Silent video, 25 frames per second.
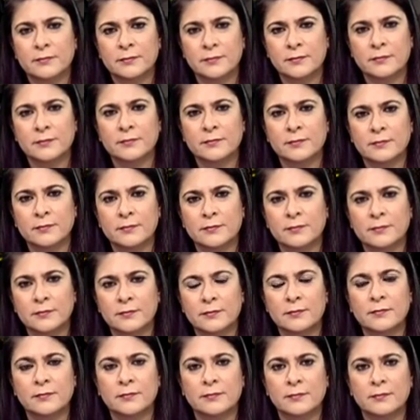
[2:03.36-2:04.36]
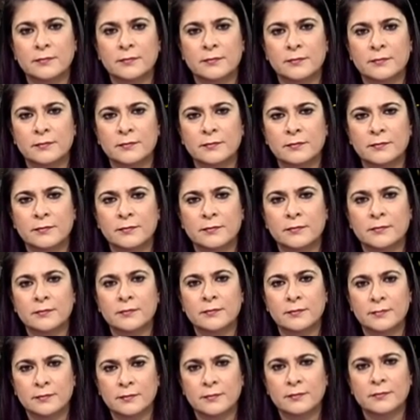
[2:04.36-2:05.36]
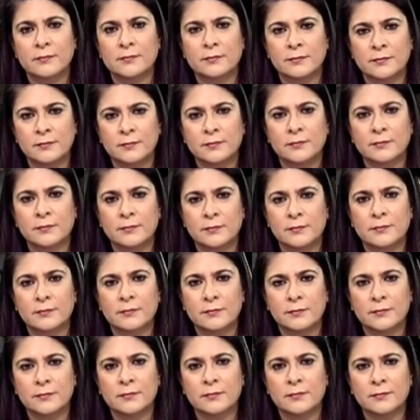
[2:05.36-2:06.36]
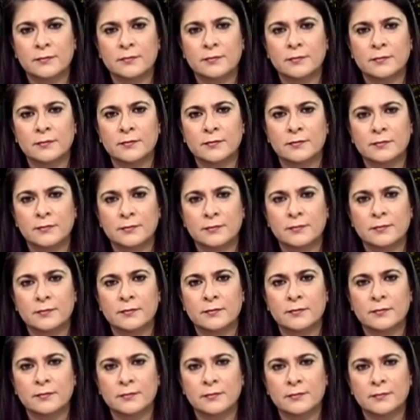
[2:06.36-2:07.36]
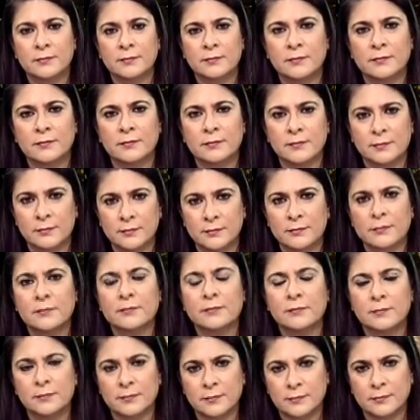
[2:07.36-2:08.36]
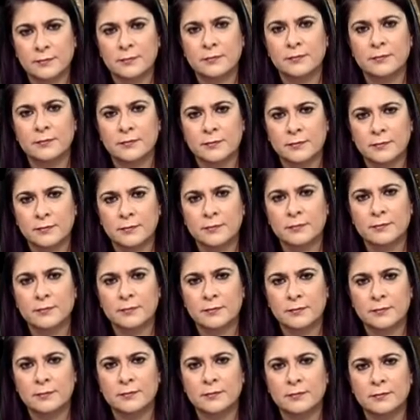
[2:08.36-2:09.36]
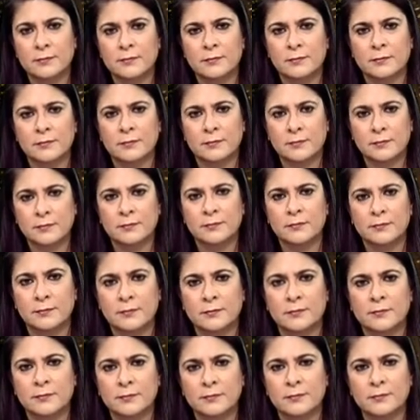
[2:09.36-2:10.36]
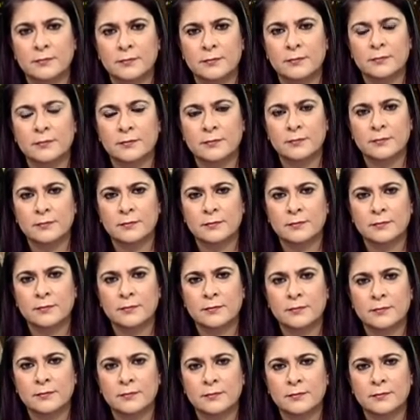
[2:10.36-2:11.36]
No words are spoken by the person on screen.